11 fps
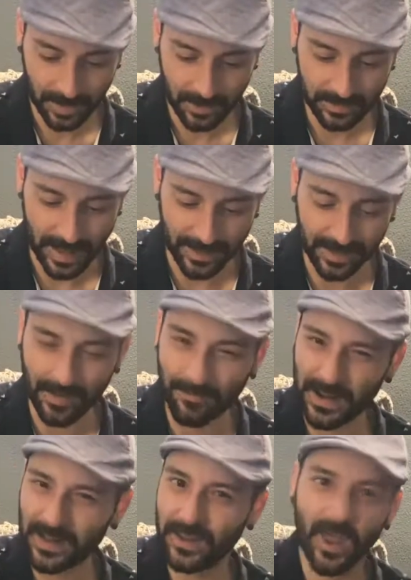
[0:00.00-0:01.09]
that
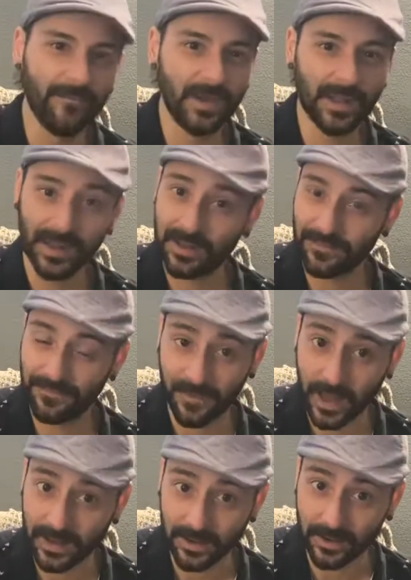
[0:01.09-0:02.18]
somebody's love doesn't
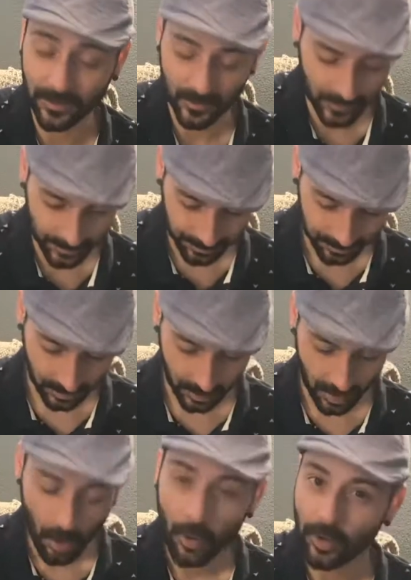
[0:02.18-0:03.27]
define you.
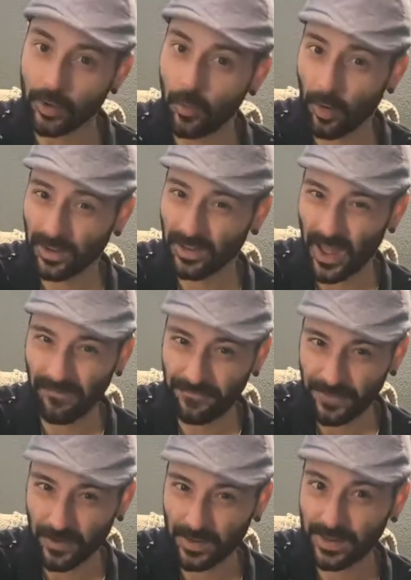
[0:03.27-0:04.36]
Your love for
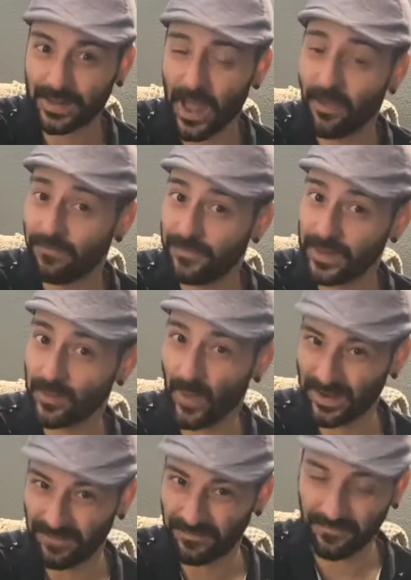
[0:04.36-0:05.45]
yourself is
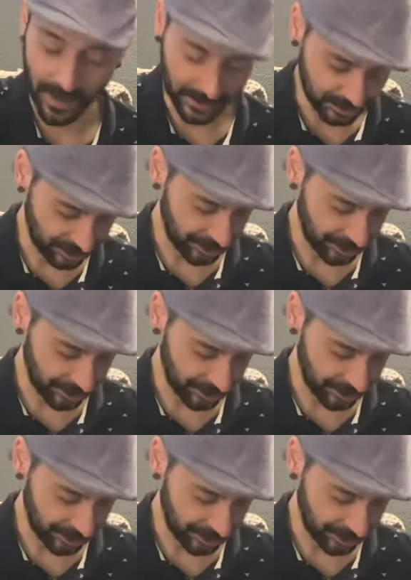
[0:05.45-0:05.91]
what defines you.